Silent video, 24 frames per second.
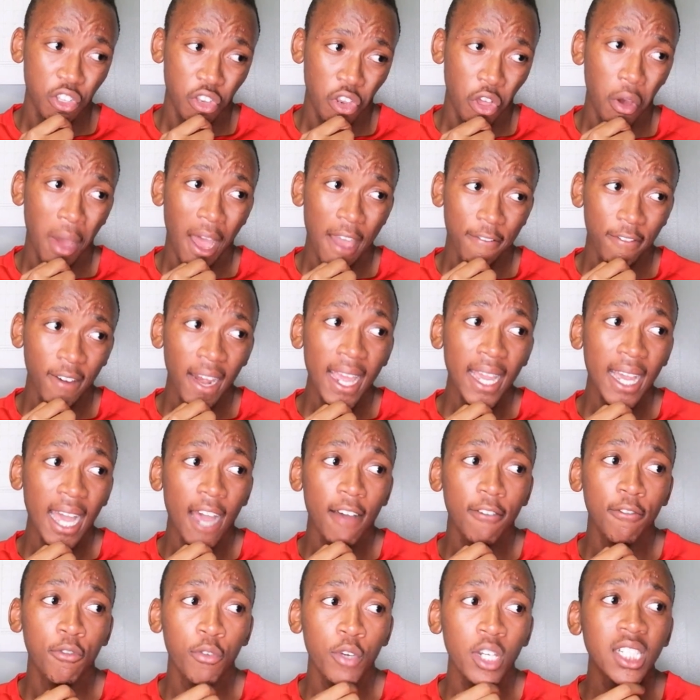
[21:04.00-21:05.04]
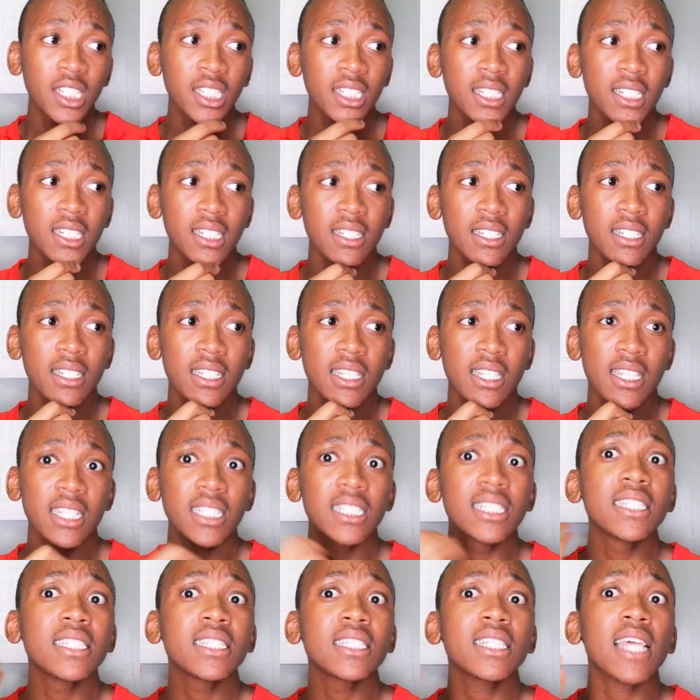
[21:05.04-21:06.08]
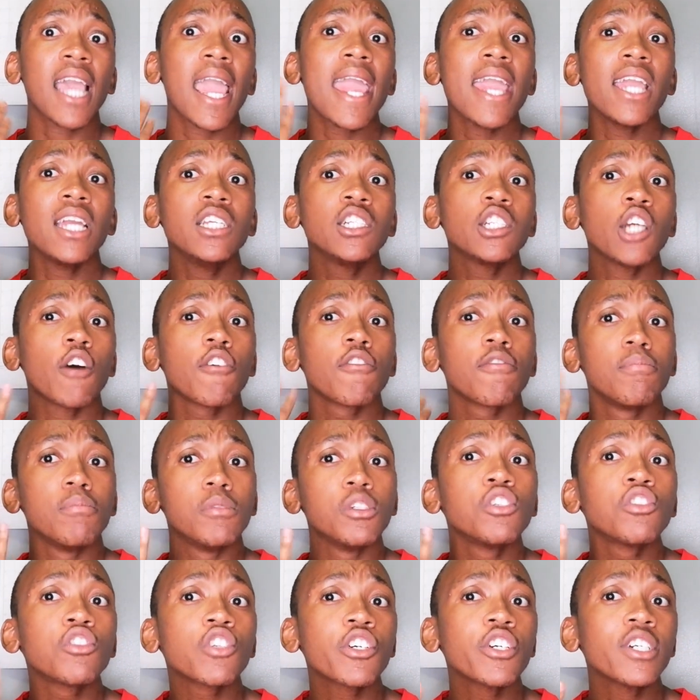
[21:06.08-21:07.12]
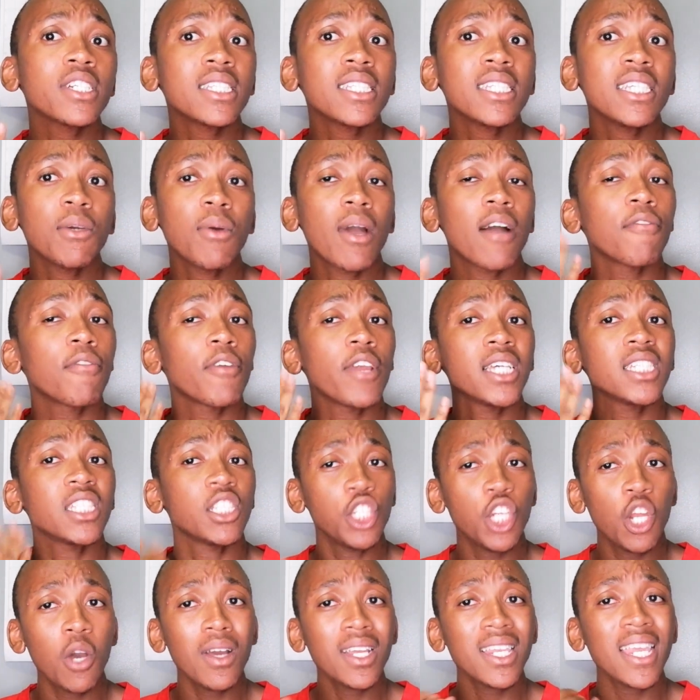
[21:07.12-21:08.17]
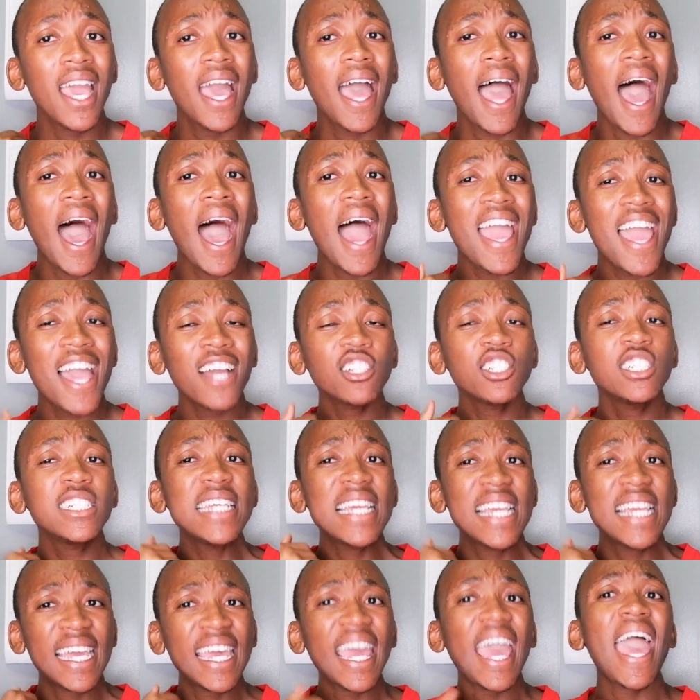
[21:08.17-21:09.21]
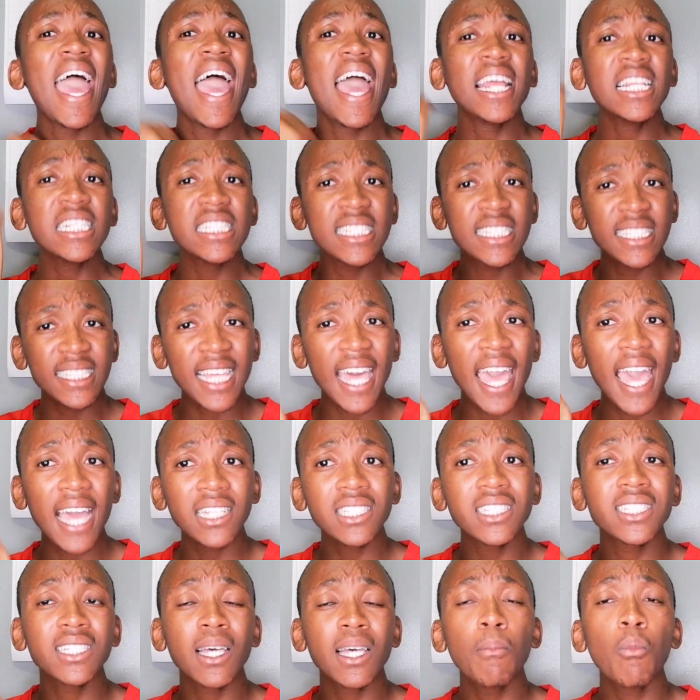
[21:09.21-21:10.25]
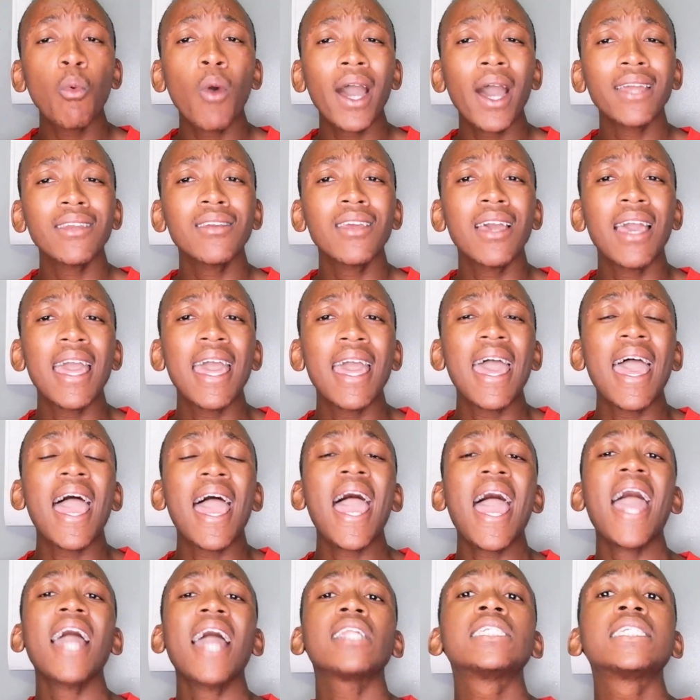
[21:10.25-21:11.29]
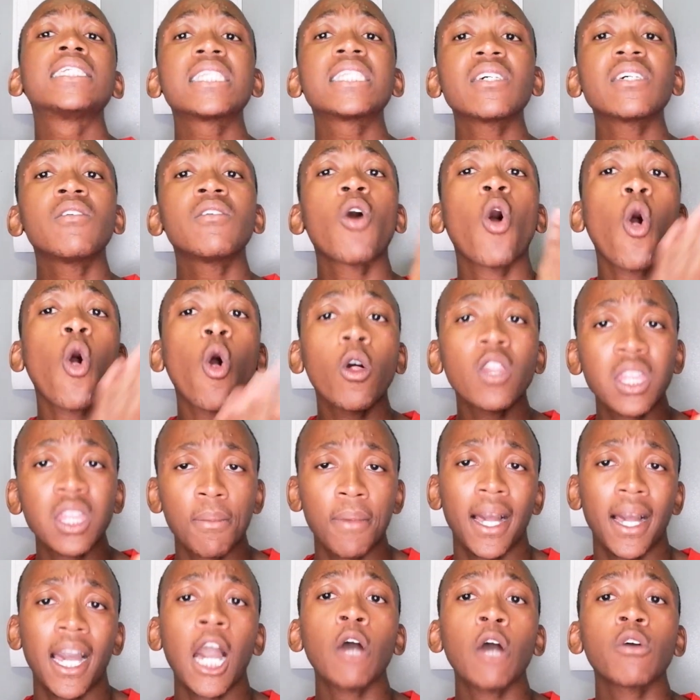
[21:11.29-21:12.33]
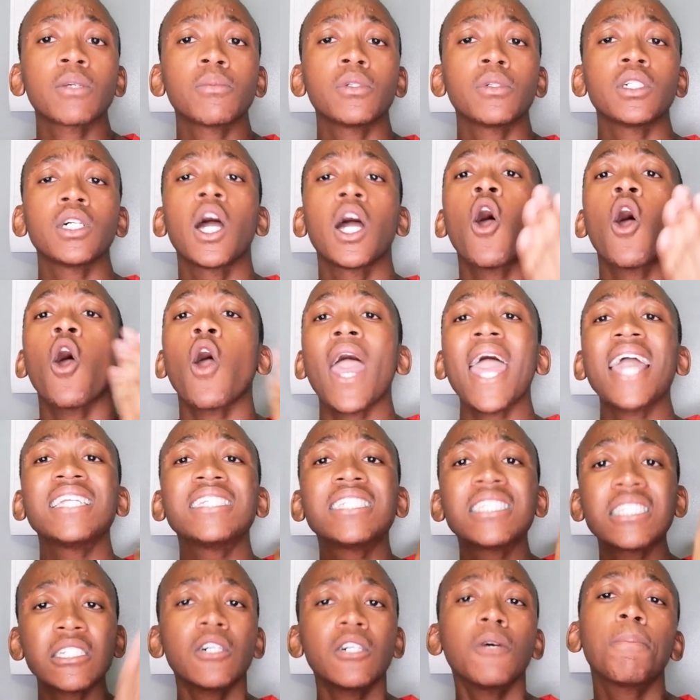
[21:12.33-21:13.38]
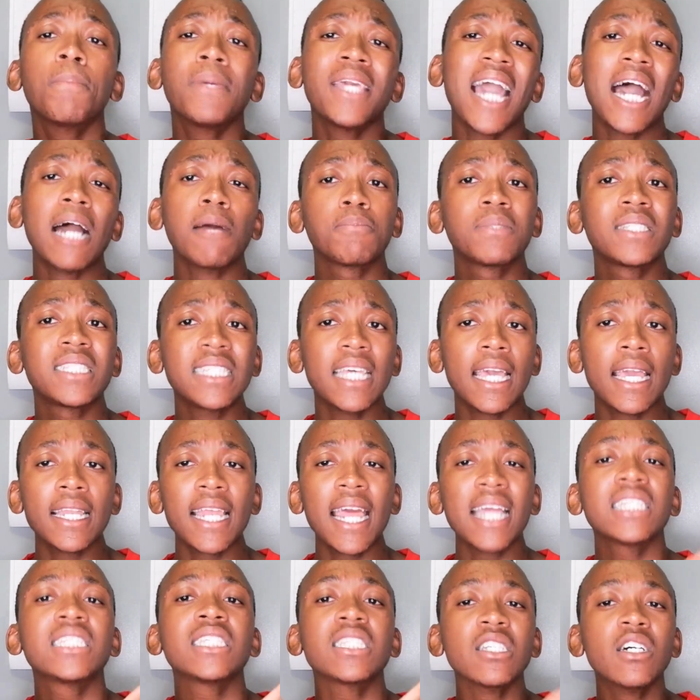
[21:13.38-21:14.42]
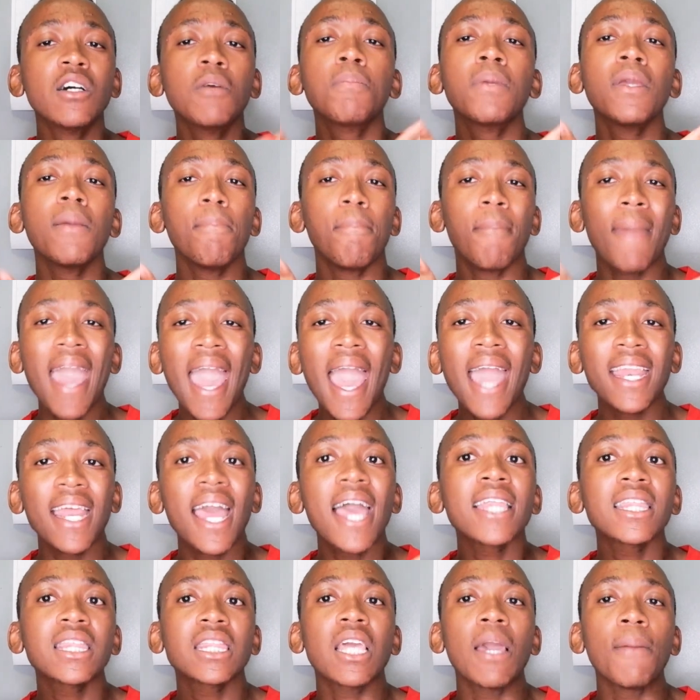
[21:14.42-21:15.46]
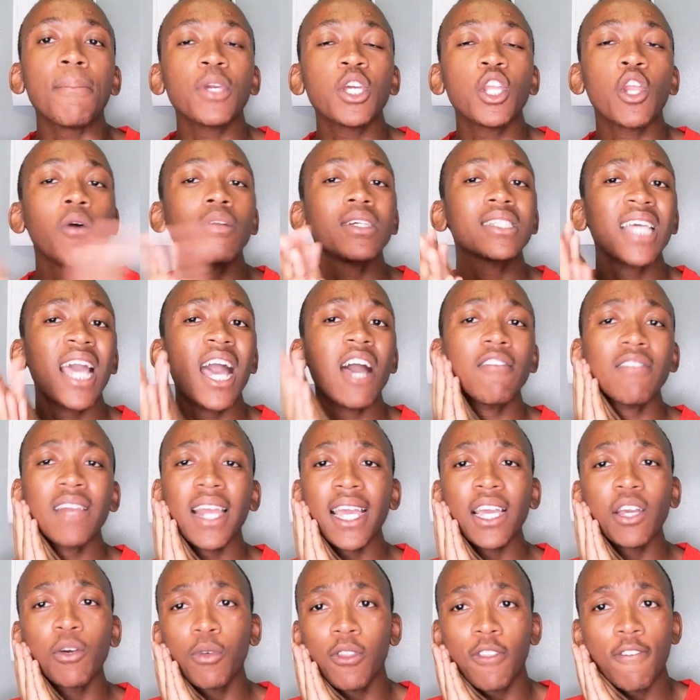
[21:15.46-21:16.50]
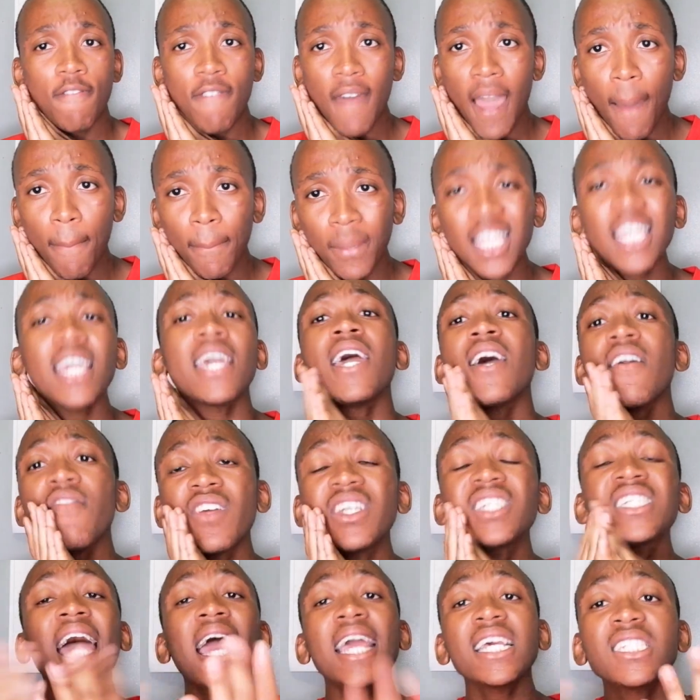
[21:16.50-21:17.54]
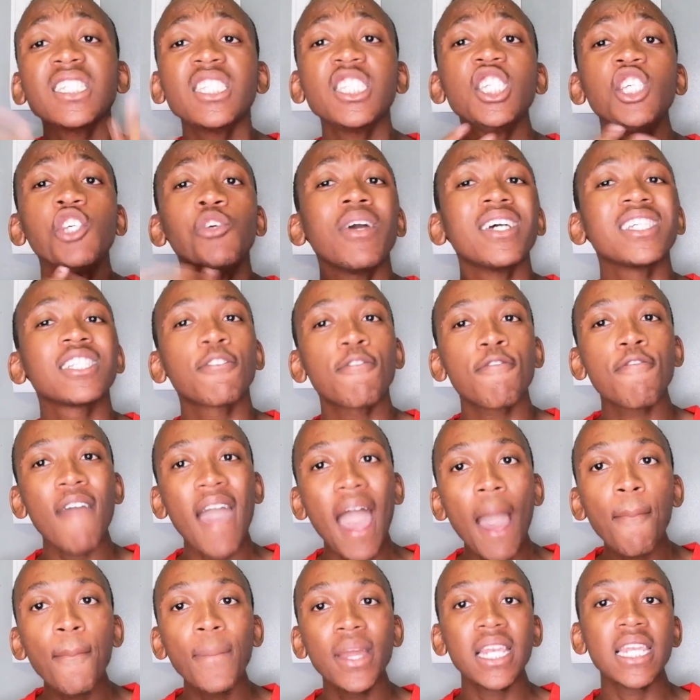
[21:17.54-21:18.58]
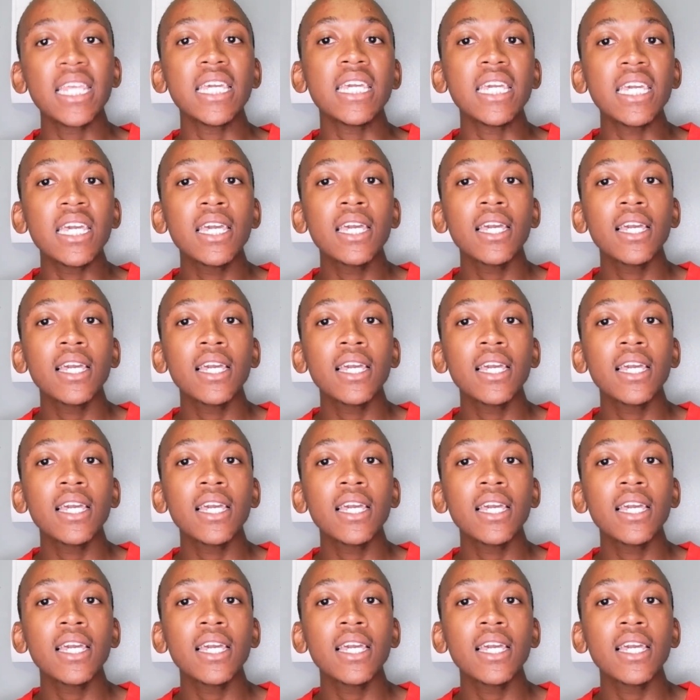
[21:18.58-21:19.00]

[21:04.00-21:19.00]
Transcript: I feel like I've reached this stage of maturity where I've realized, you know what, I actually can stand someone and still hold them accountable and still be upset and still be mad at them. It's kind of like with family. I see you as family.